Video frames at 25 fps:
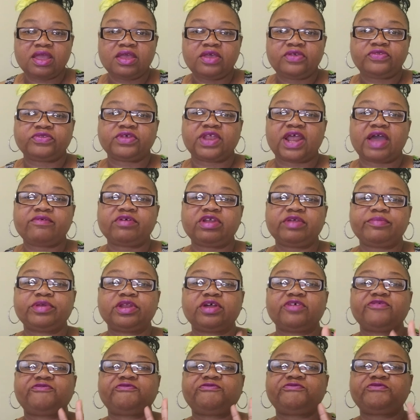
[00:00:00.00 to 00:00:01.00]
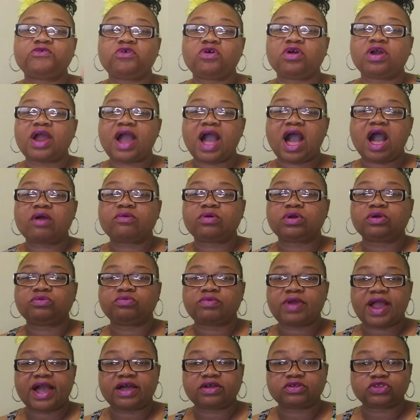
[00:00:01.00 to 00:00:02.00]
So that would have been a 4-hour
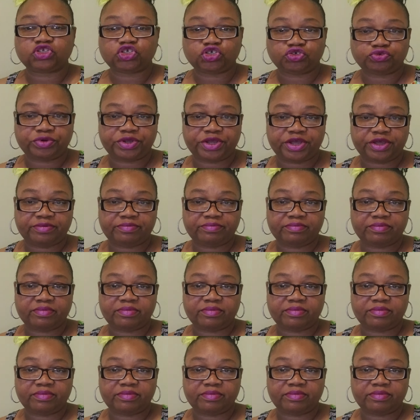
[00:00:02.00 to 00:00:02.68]
round trip.